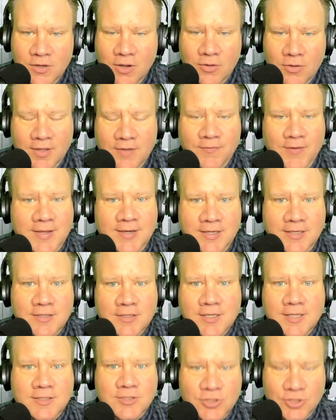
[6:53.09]
go. Like if I need to
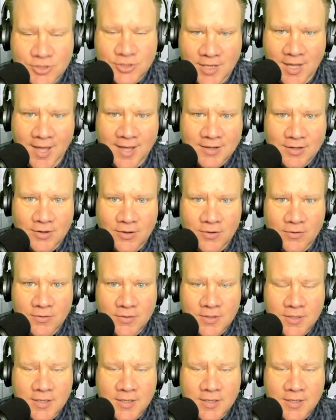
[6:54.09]
get to Chicago